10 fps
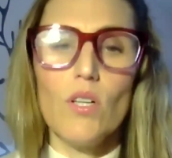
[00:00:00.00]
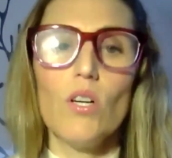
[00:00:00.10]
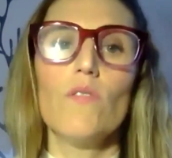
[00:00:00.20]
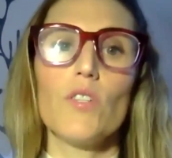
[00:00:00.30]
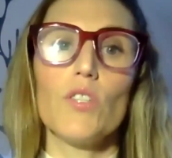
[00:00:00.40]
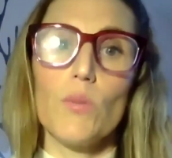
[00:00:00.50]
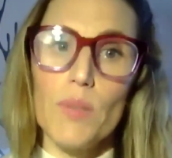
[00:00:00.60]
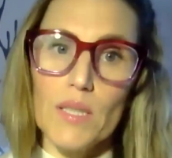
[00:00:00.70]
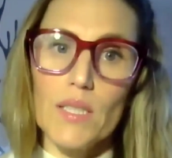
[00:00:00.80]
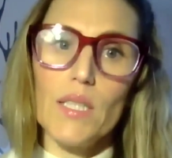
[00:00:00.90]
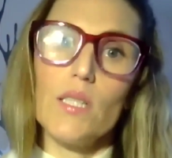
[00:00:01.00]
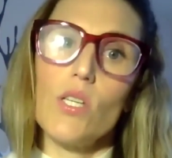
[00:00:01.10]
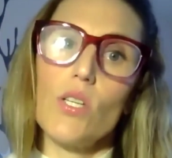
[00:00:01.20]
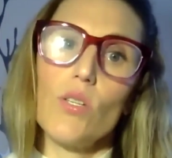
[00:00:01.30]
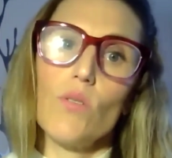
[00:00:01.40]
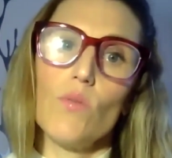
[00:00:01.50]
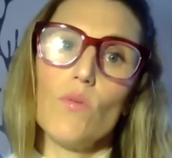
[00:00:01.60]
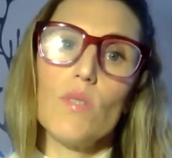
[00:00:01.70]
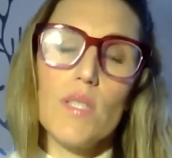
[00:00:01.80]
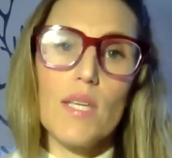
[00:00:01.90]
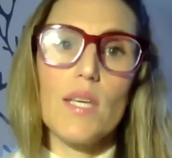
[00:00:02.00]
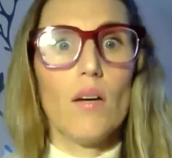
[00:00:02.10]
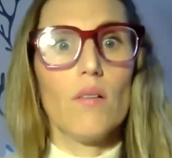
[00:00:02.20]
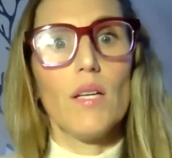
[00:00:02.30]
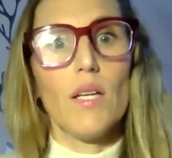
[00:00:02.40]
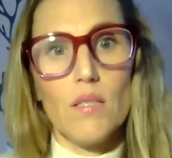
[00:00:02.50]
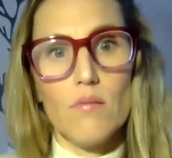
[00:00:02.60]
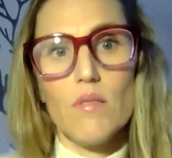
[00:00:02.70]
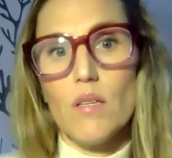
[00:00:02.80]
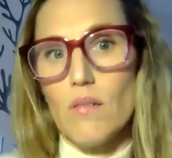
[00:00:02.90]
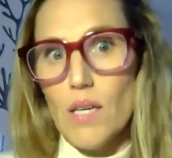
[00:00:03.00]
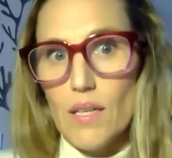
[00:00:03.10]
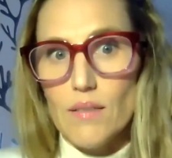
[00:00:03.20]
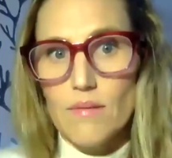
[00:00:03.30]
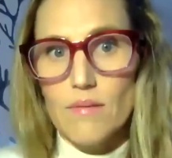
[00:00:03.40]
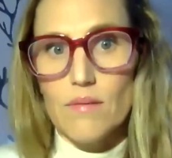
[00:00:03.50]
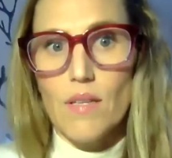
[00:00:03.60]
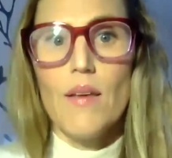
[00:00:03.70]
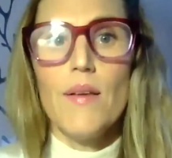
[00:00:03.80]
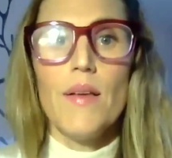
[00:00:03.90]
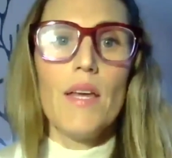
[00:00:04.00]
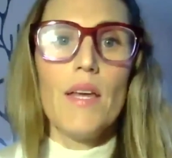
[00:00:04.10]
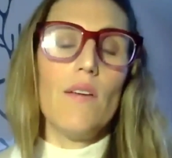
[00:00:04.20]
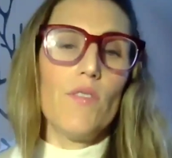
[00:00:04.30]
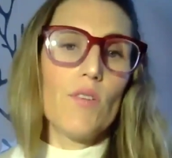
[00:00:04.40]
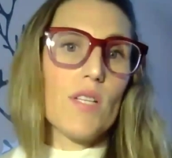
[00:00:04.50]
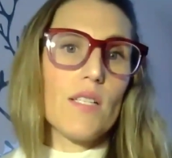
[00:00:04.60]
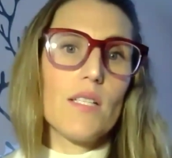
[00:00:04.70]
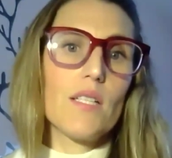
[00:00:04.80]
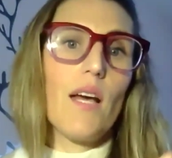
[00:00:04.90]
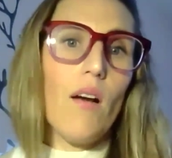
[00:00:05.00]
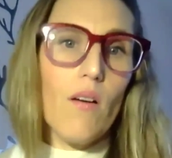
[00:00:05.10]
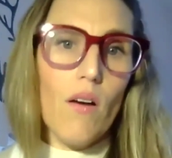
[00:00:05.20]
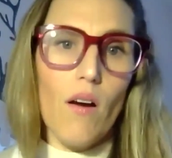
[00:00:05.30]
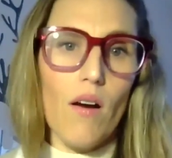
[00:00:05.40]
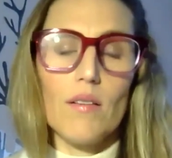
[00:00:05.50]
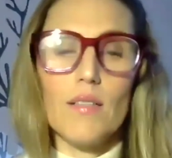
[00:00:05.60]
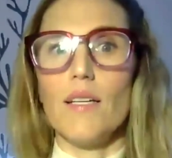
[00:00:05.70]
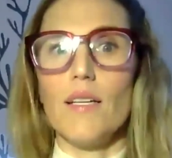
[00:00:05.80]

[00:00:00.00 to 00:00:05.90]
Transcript: over your ability to seek out and use cocaine. If you're addicted to alcohol,